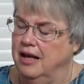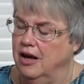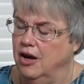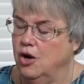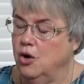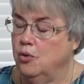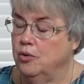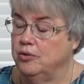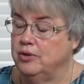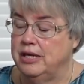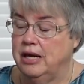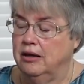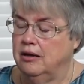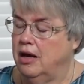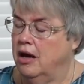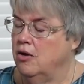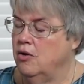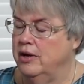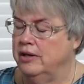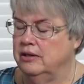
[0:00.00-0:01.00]
Oh yeah,
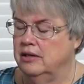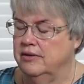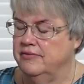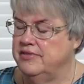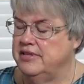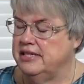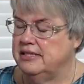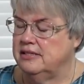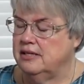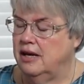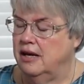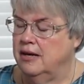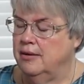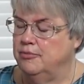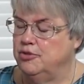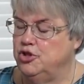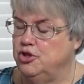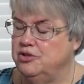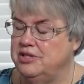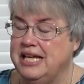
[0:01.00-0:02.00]
oh I love these.
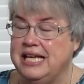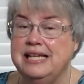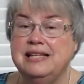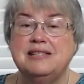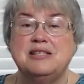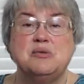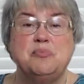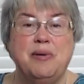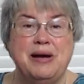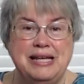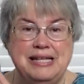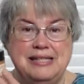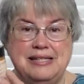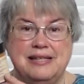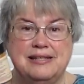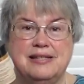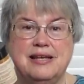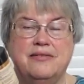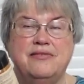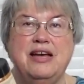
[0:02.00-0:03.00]
Um, Judea
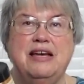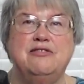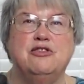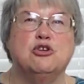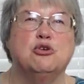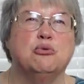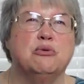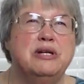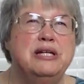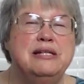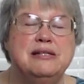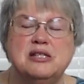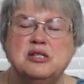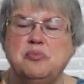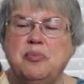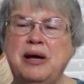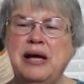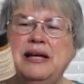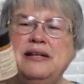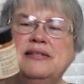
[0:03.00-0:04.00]
spices. I've had the green
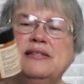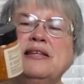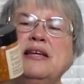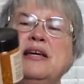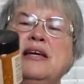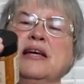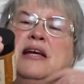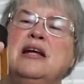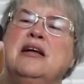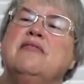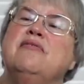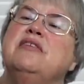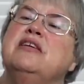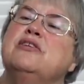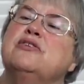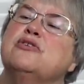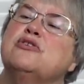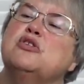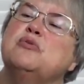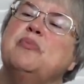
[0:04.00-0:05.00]
spice.
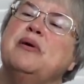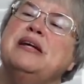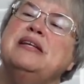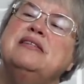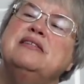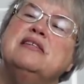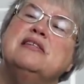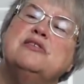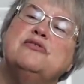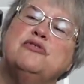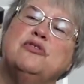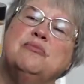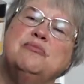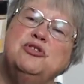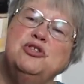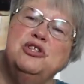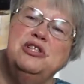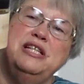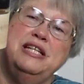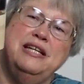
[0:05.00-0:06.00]
These are spices from
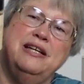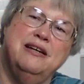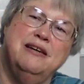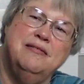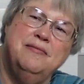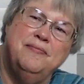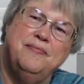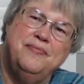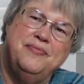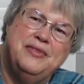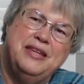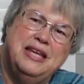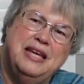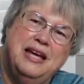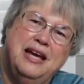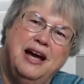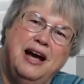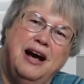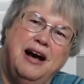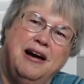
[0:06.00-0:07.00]
Judea,
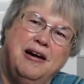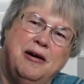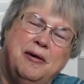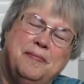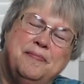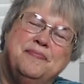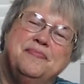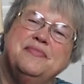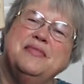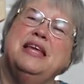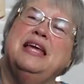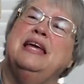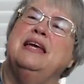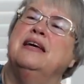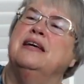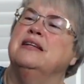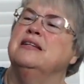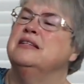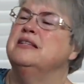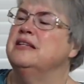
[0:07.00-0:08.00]
um,
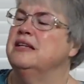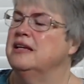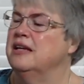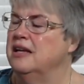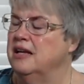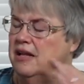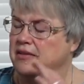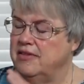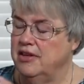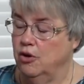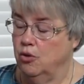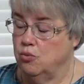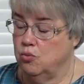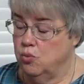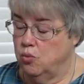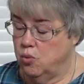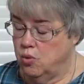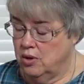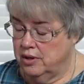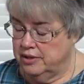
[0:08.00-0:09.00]
and they're
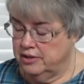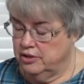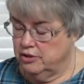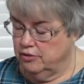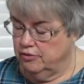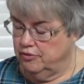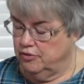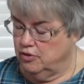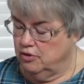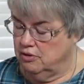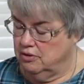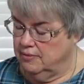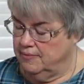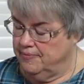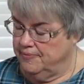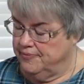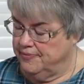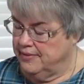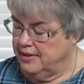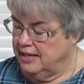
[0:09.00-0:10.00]
wonderful.